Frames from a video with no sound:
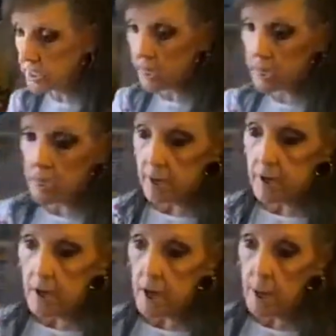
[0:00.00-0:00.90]
to do today,
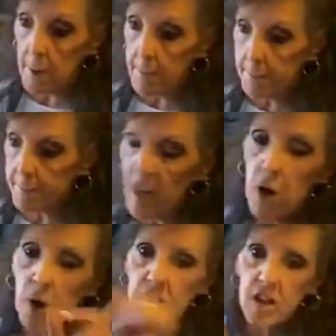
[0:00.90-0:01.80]

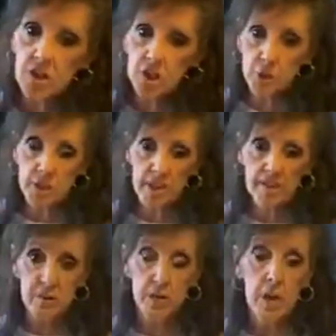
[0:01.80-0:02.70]
I'll show you
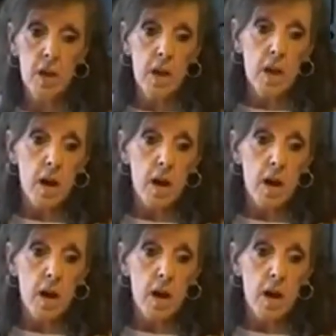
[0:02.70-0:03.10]
next week.